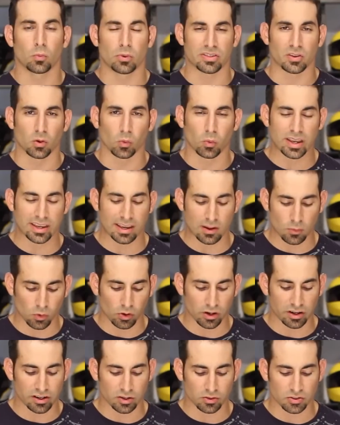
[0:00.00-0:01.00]
with the weekend
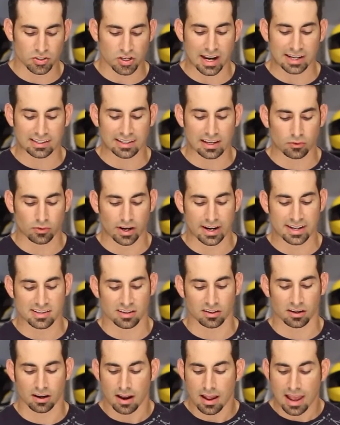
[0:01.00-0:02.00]
warrior, track day
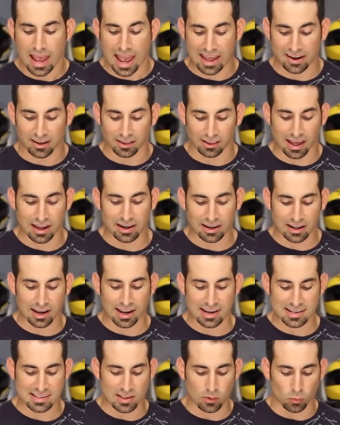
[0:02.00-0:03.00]
racer, and a lot of
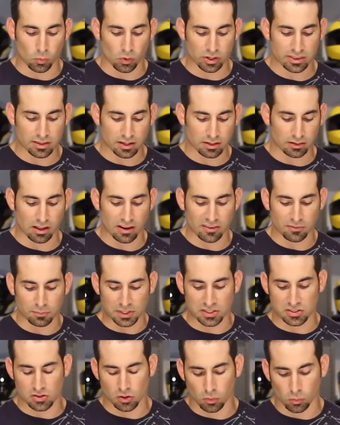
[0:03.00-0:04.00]
guys that want the glove
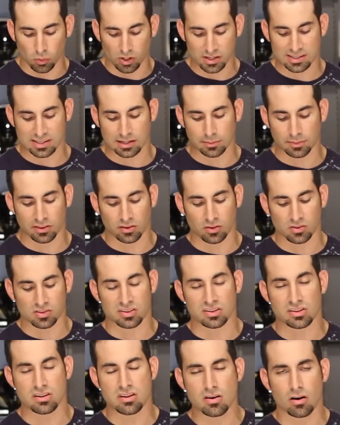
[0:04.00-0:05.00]
but don't want some of
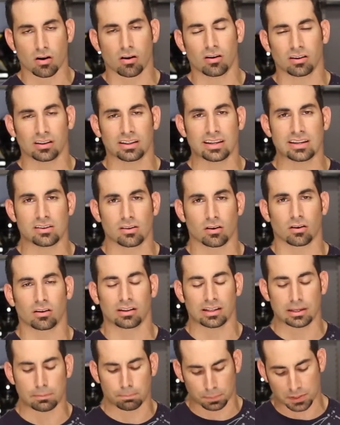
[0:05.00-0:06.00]
those
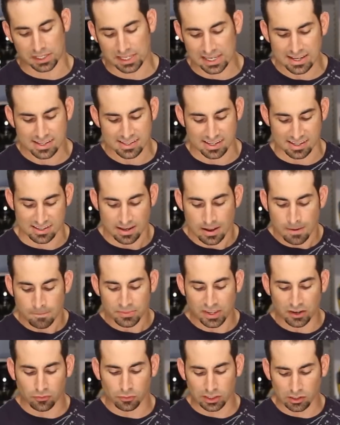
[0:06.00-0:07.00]
gnarly pieces.
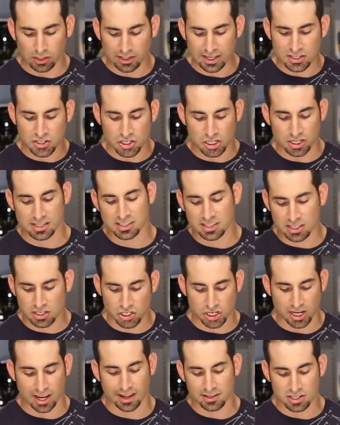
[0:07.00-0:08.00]
Now, if we look at just the
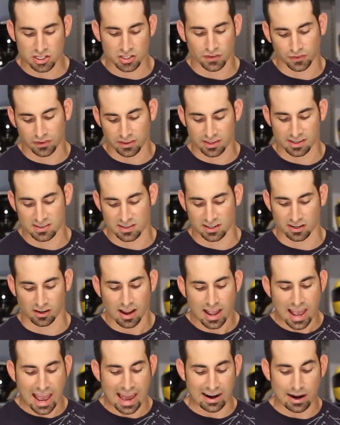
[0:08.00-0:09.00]
changes for this
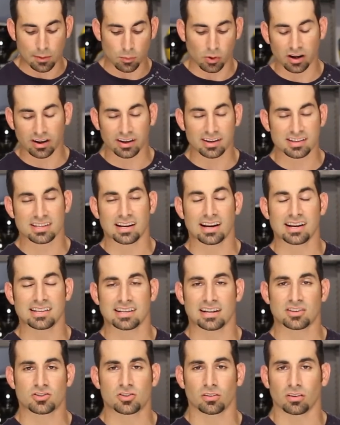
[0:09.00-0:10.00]
year, and I'm wearing a
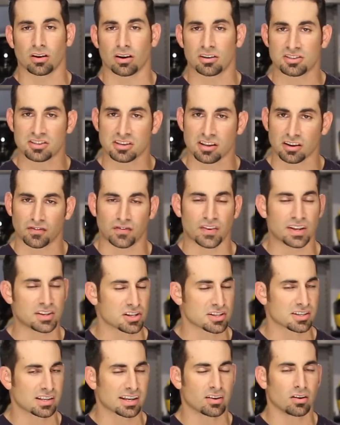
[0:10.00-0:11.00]
size extra large, it's gonna fit
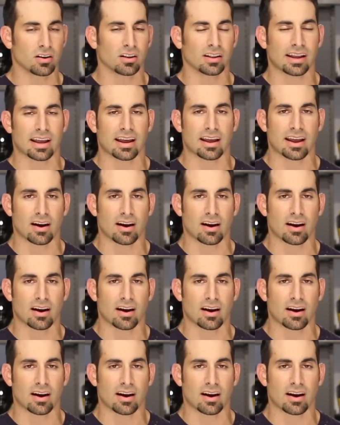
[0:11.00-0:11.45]
just like all